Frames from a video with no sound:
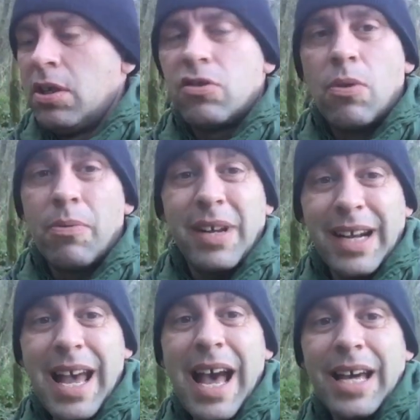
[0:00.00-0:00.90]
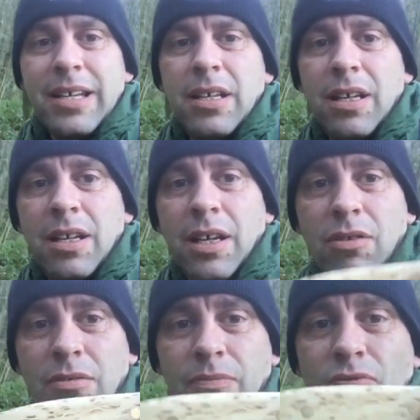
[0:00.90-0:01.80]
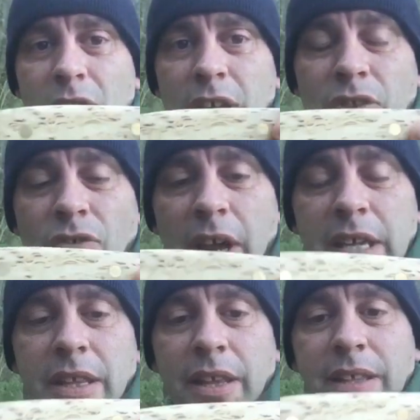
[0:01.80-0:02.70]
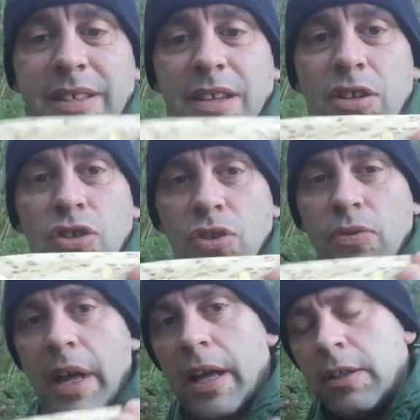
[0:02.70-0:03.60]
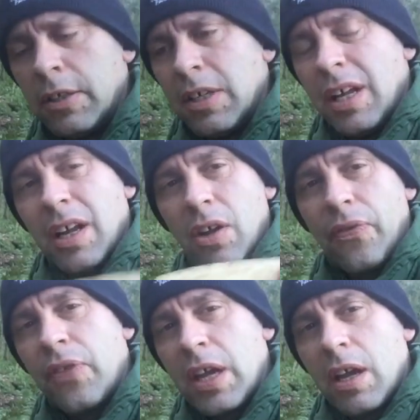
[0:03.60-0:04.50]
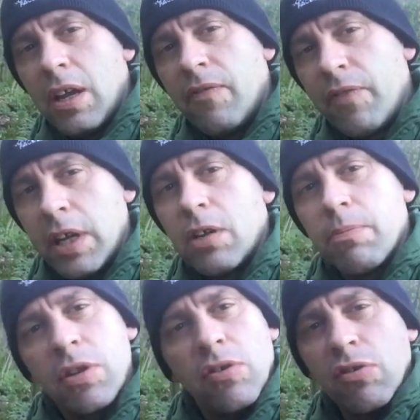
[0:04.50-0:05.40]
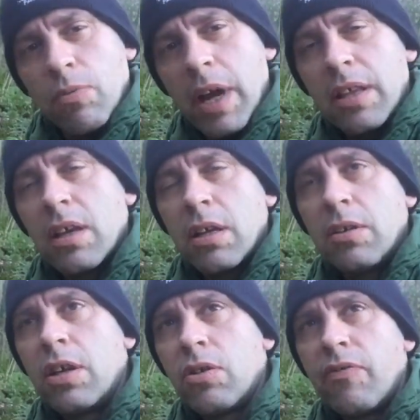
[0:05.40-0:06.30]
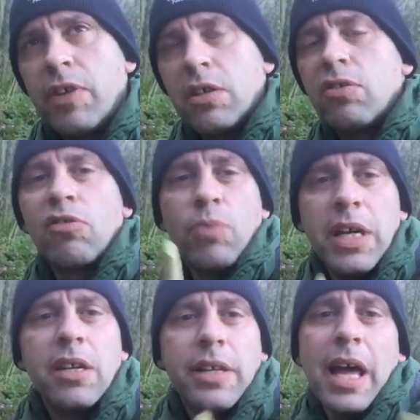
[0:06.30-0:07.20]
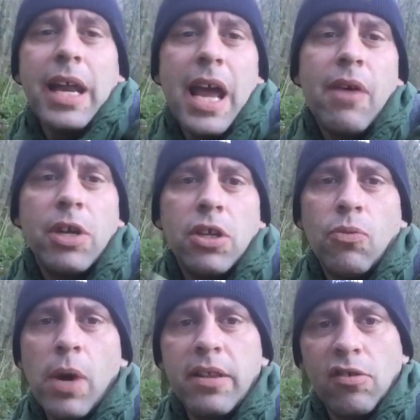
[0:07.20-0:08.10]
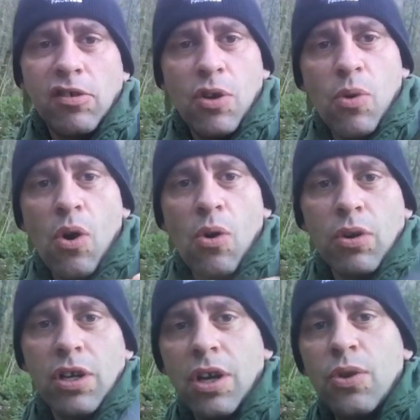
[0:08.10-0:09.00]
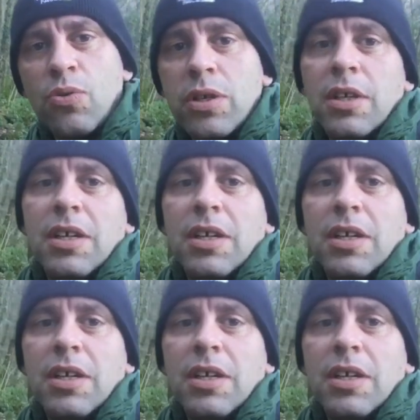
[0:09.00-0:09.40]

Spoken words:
So I'm glad and really great that they didn't do that. And I think in Finland, because the weather, you know, Finland, Sweden, that area, the weather's so hot, cold,